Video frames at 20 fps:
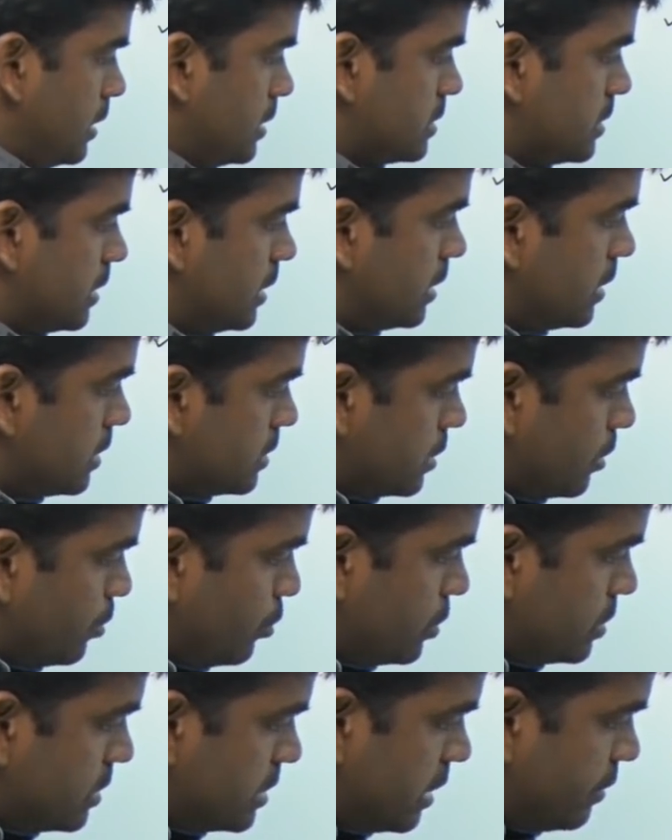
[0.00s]
Sir,
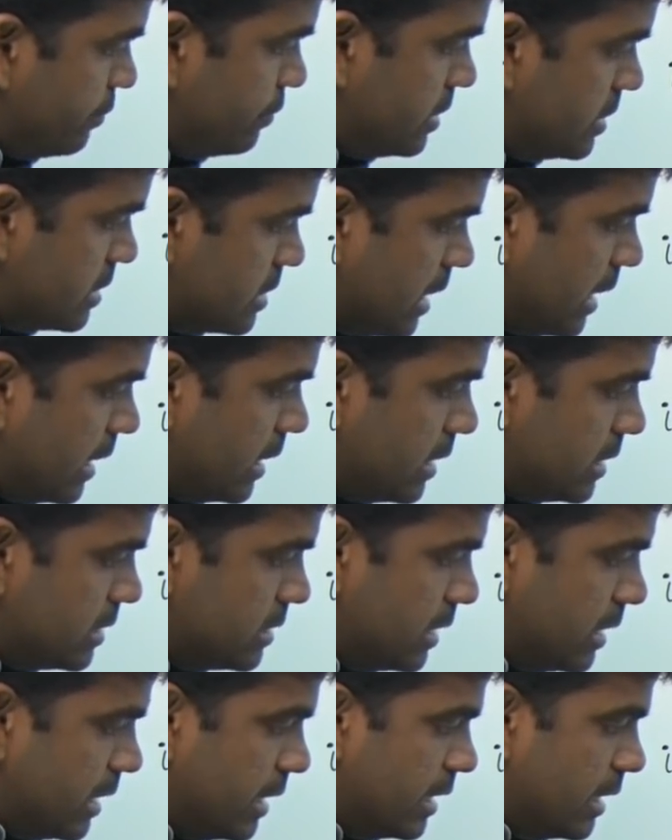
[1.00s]
suppose if this
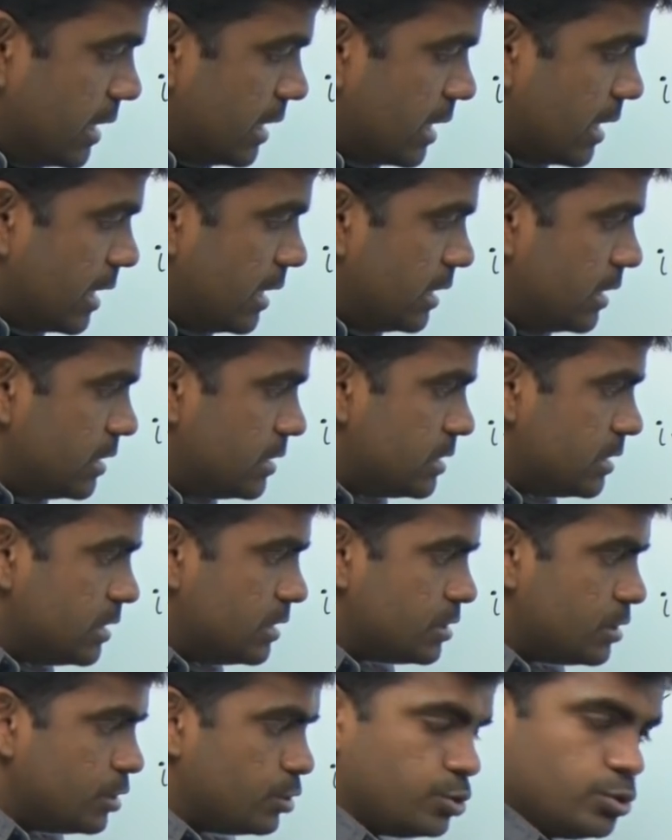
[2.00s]
condition, inner condition
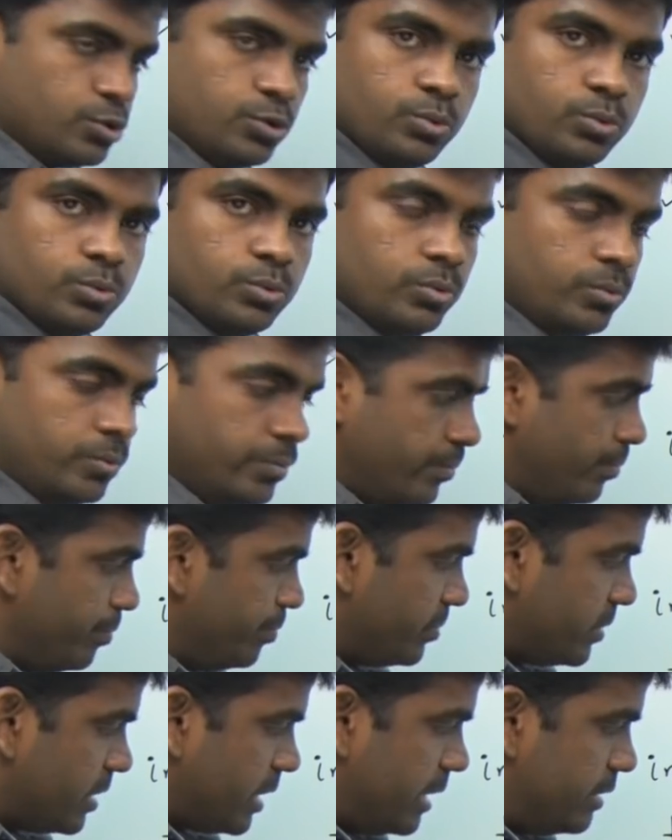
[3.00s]
is a true,
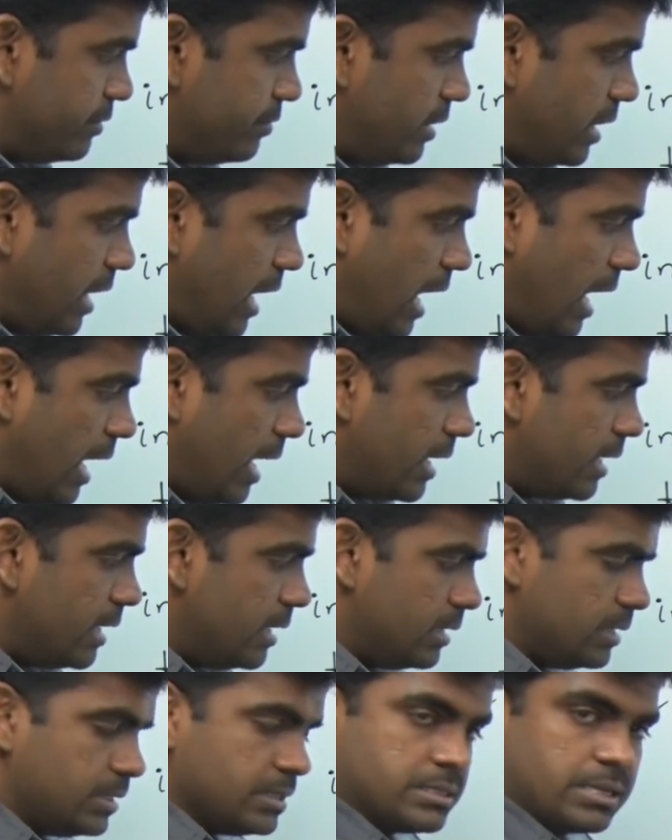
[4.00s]
it will
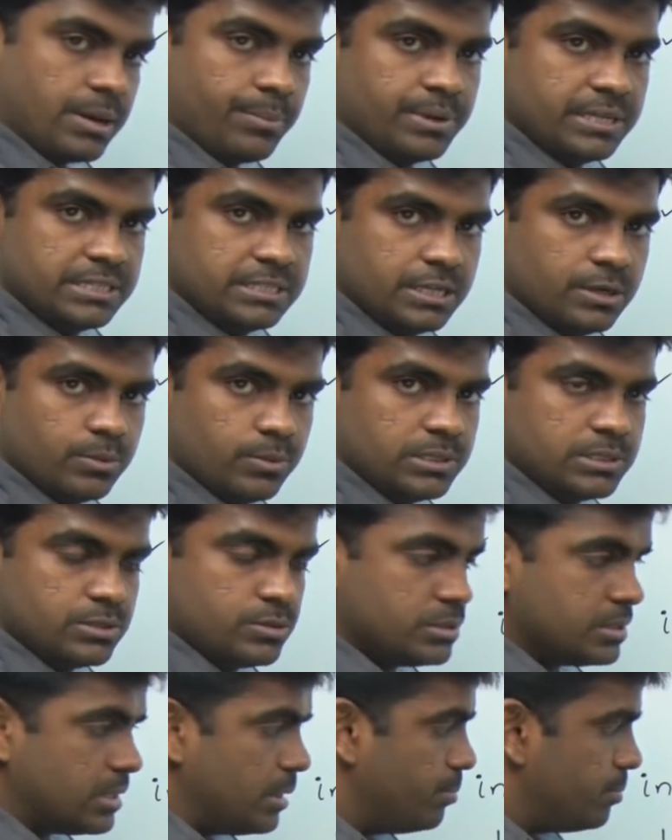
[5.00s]
add sum is equals
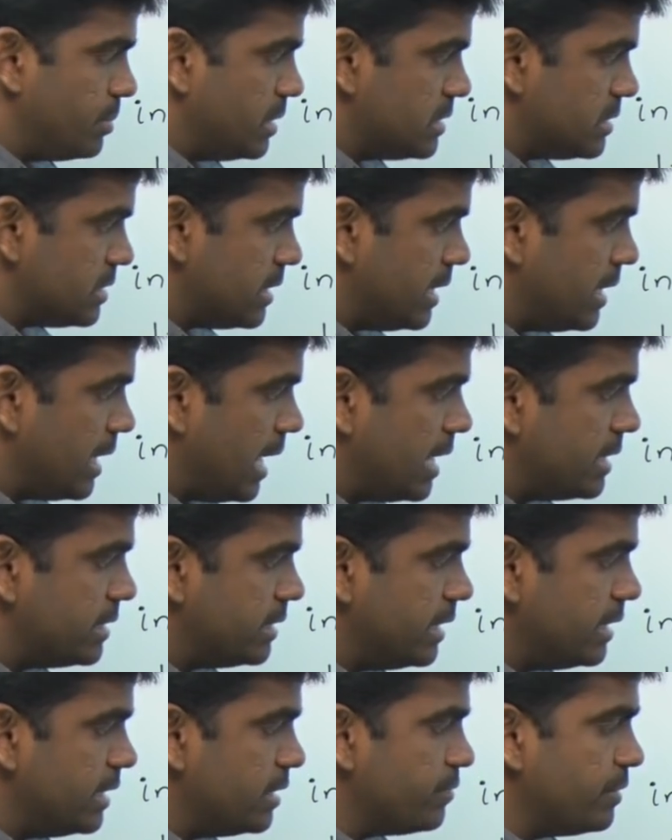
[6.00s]
to sum plus I
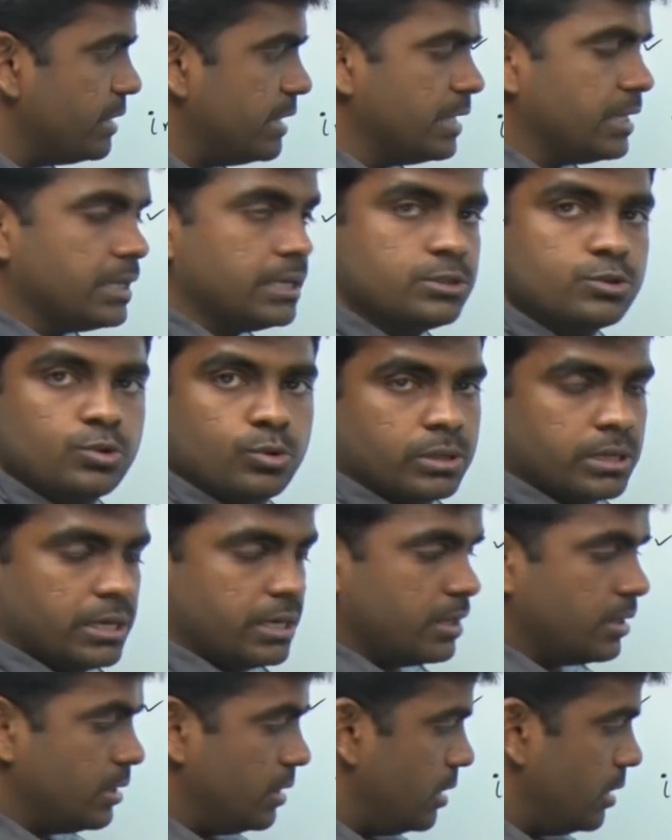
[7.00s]
and then it will increase. Okay.